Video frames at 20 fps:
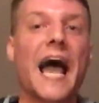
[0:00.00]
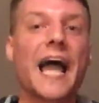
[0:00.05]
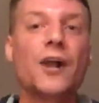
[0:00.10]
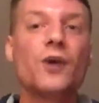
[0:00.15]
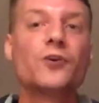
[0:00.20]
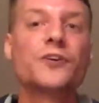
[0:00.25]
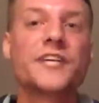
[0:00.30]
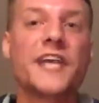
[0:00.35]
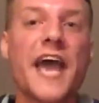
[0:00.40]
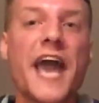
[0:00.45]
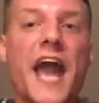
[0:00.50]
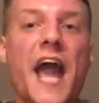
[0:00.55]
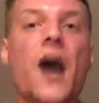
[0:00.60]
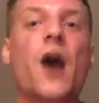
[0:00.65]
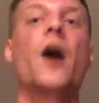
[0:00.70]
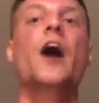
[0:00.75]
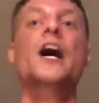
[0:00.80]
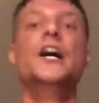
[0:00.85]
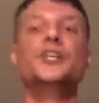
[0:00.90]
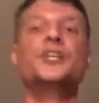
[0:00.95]
I don't
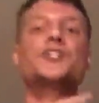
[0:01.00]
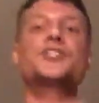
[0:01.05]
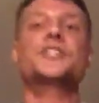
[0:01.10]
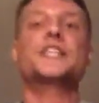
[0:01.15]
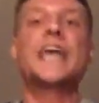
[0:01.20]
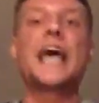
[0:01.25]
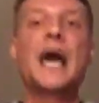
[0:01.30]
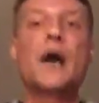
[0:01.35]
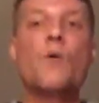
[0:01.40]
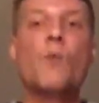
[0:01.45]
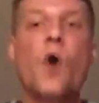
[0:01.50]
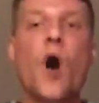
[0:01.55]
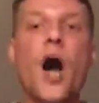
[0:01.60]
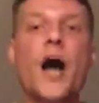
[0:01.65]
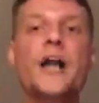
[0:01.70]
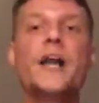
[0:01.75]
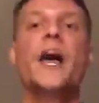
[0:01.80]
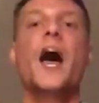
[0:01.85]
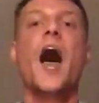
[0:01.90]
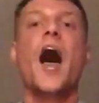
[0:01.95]
care. Just get
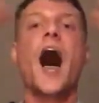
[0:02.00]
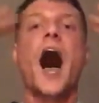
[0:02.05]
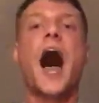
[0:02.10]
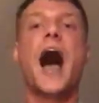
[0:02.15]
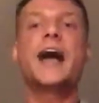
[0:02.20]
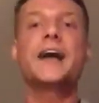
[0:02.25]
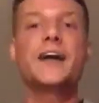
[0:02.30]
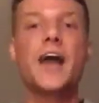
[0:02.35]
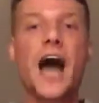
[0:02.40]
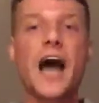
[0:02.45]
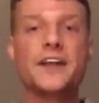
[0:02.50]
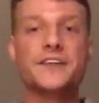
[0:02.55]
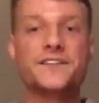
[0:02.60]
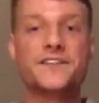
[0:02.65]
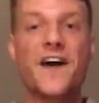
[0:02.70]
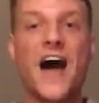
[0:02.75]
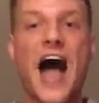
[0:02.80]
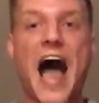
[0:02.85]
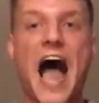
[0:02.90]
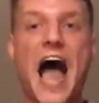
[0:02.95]
one. I got
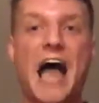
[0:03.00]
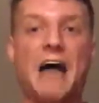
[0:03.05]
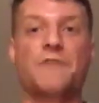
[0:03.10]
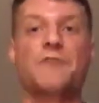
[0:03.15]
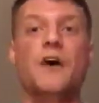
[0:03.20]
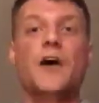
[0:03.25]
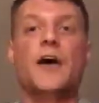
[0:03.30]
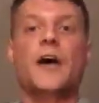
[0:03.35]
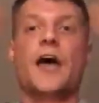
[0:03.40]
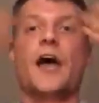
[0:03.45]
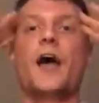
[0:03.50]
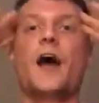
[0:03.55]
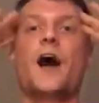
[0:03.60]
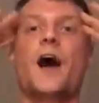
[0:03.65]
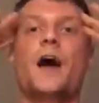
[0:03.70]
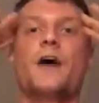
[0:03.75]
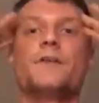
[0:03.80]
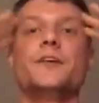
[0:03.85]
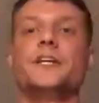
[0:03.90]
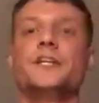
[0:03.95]
five.
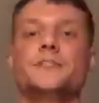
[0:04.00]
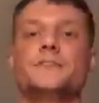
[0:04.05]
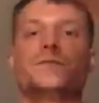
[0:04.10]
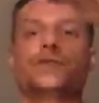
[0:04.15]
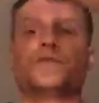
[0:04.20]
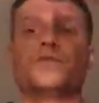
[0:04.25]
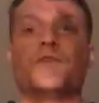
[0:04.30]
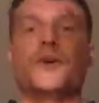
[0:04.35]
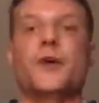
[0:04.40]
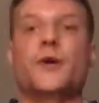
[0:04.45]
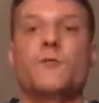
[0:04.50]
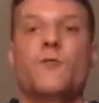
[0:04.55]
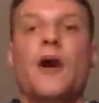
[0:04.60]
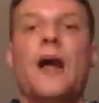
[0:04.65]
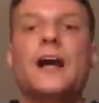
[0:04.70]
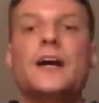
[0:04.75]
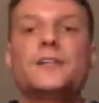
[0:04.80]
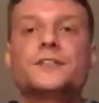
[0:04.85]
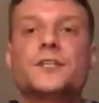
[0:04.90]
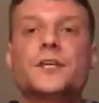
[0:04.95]
Uh, for your
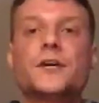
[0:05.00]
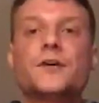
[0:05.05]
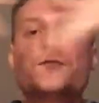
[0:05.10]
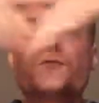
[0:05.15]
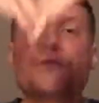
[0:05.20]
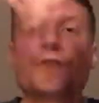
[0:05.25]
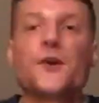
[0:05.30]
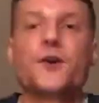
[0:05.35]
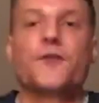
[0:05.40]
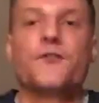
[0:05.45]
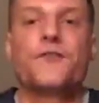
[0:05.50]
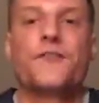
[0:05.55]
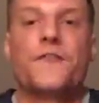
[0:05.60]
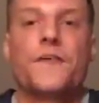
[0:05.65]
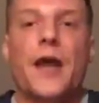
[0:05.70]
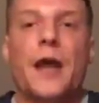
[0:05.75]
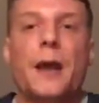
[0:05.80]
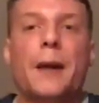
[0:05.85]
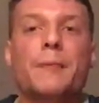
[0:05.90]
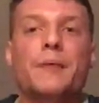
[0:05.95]
relatives, for your
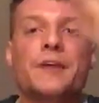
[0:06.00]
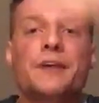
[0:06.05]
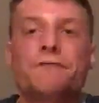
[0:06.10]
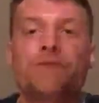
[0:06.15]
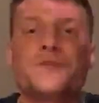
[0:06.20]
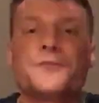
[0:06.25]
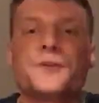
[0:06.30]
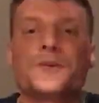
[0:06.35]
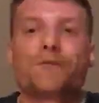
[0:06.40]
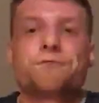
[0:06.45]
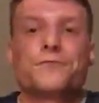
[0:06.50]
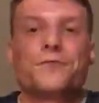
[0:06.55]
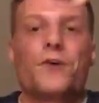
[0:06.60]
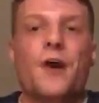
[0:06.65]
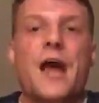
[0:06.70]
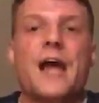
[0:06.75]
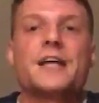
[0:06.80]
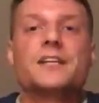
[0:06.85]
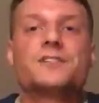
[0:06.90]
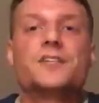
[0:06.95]
family, for your
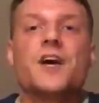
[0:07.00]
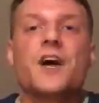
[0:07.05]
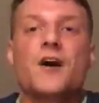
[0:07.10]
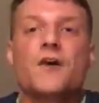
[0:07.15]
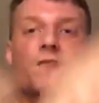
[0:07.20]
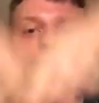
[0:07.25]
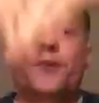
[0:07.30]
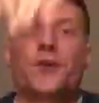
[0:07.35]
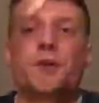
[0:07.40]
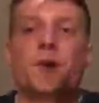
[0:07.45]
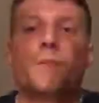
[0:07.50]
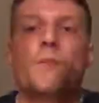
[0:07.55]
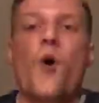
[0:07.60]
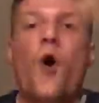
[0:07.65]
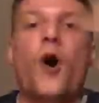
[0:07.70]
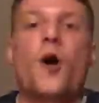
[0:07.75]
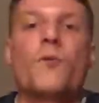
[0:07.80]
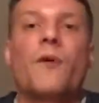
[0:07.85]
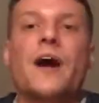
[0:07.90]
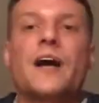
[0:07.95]
friends, for your
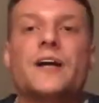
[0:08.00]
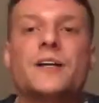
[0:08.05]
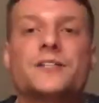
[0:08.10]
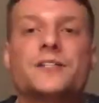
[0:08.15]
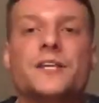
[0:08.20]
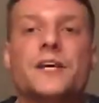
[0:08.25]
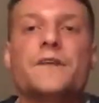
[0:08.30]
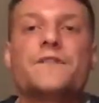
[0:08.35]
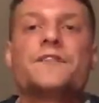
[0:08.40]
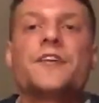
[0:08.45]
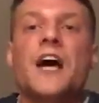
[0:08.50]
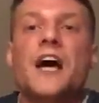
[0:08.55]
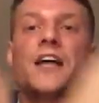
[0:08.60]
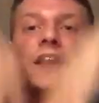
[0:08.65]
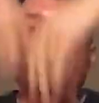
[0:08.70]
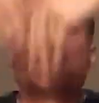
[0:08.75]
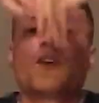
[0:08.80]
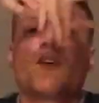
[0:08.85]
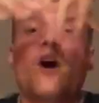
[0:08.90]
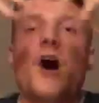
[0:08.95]
more relatives
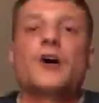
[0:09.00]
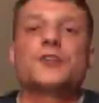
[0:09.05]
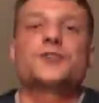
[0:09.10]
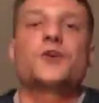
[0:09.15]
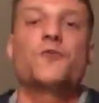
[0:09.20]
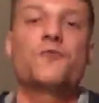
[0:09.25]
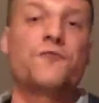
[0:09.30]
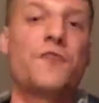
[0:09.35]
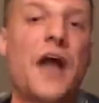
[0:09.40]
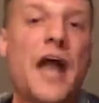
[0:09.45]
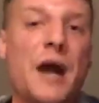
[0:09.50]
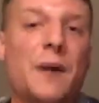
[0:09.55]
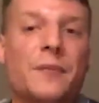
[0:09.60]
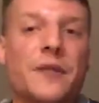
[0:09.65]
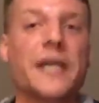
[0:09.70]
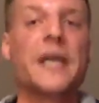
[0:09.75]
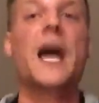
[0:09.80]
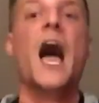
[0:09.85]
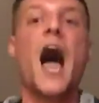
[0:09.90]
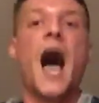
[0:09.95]
that are also
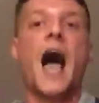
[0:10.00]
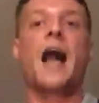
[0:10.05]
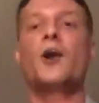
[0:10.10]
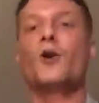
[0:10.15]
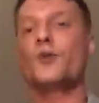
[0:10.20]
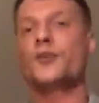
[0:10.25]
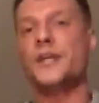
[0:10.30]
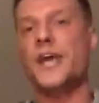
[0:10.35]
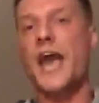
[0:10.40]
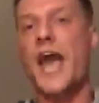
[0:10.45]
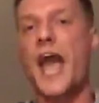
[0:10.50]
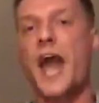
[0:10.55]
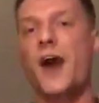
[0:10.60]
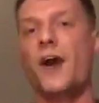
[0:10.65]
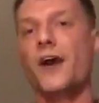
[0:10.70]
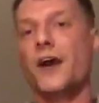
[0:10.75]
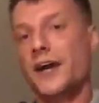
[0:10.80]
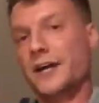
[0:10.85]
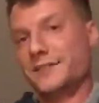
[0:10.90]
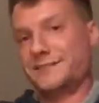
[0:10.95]
family. I don't
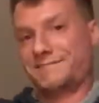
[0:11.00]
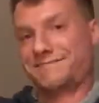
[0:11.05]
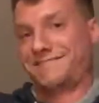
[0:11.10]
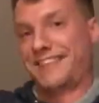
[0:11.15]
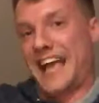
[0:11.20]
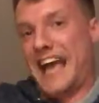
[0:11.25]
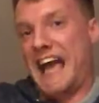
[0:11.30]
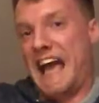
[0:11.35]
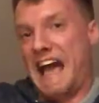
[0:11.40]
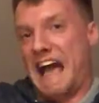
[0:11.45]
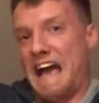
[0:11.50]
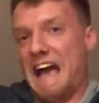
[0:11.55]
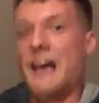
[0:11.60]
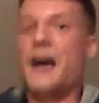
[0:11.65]
care. Yeah.